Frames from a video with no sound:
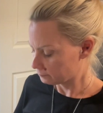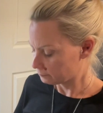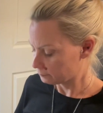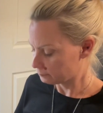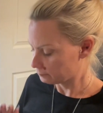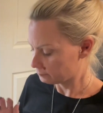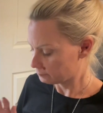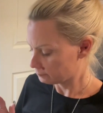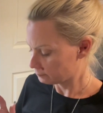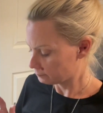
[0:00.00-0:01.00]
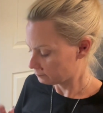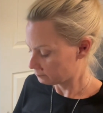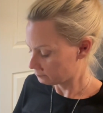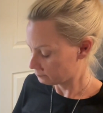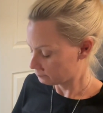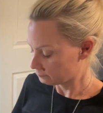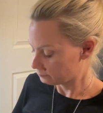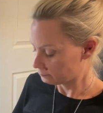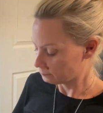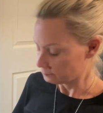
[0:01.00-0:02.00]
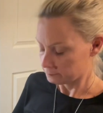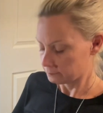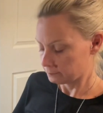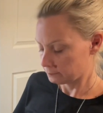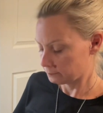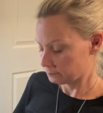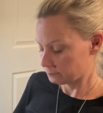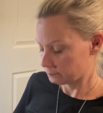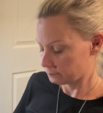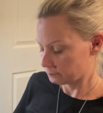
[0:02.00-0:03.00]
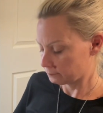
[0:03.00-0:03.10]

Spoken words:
(silence)